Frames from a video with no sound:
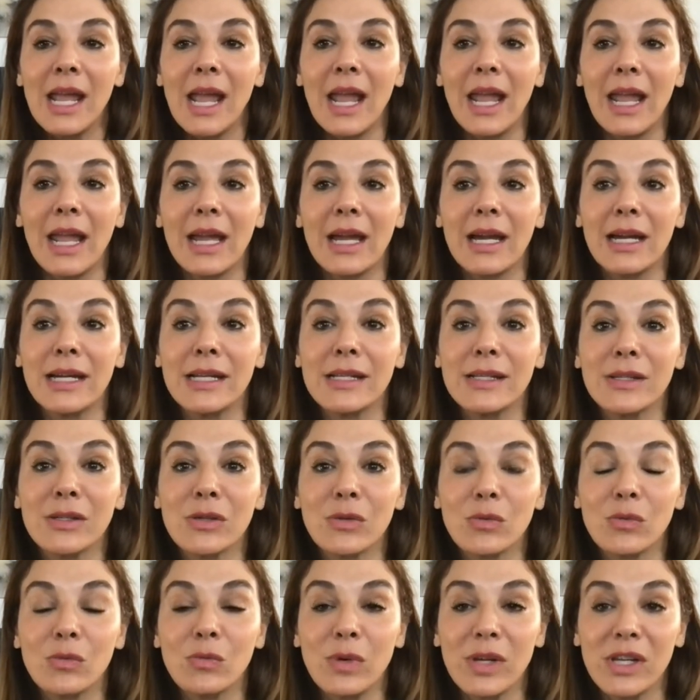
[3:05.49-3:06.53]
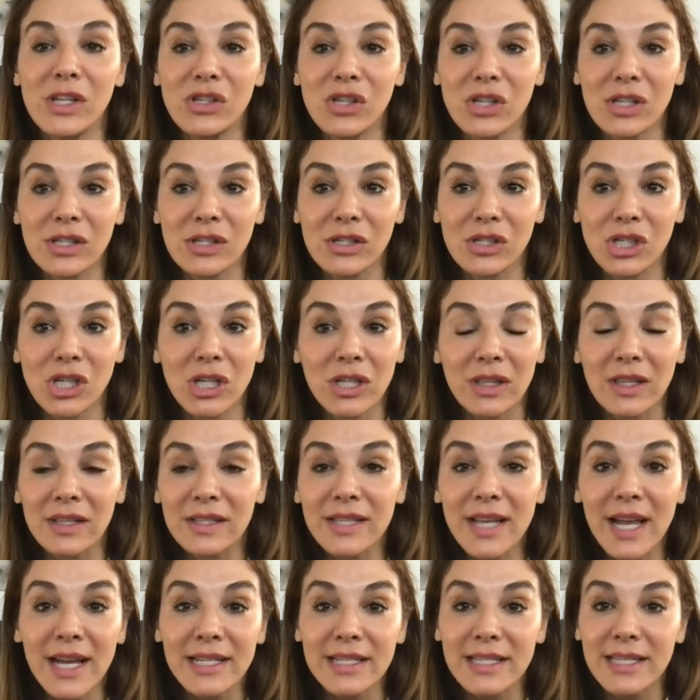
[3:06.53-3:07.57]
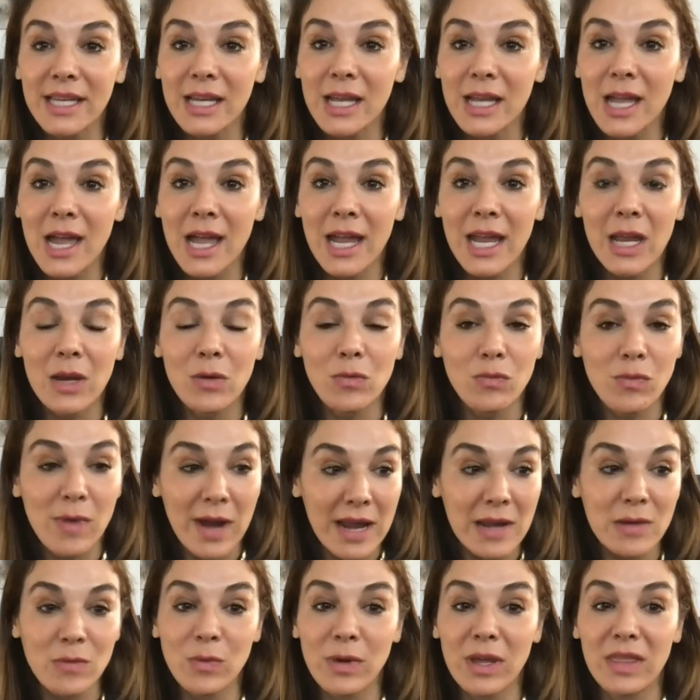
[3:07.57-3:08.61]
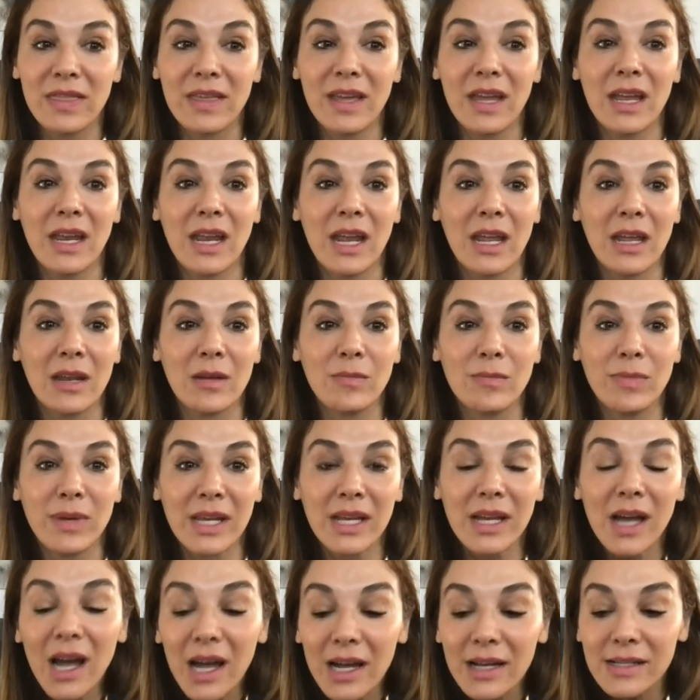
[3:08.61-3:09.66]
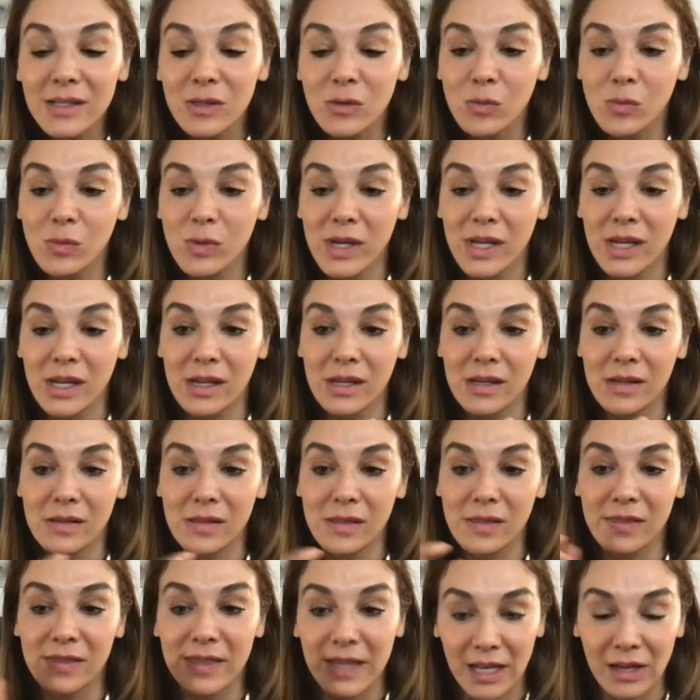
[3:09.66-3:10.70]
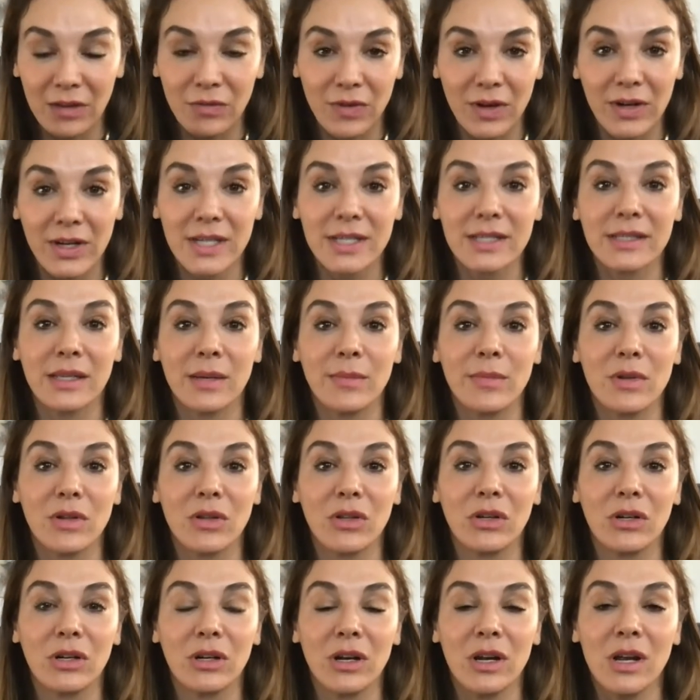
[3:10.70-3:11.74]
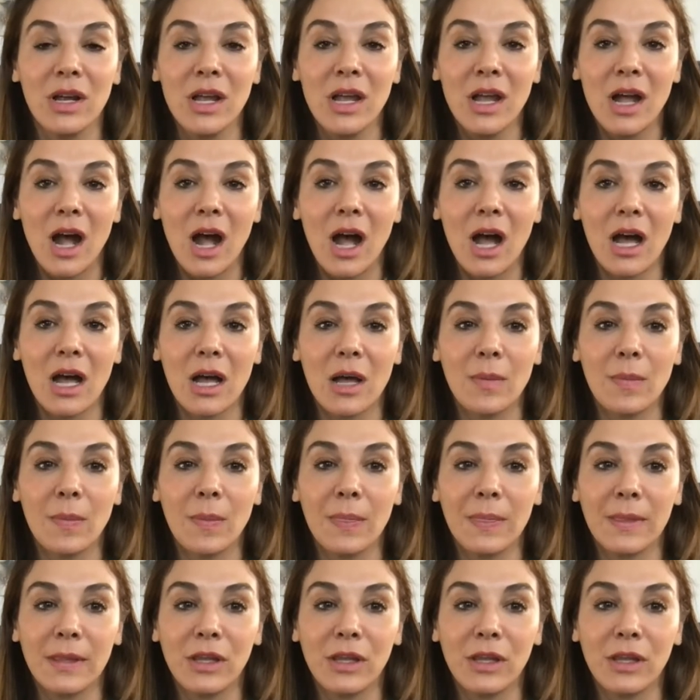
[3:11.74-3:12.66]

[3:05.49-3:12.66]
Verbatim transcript: and we just took this idea and ran with it and because we think very similar um,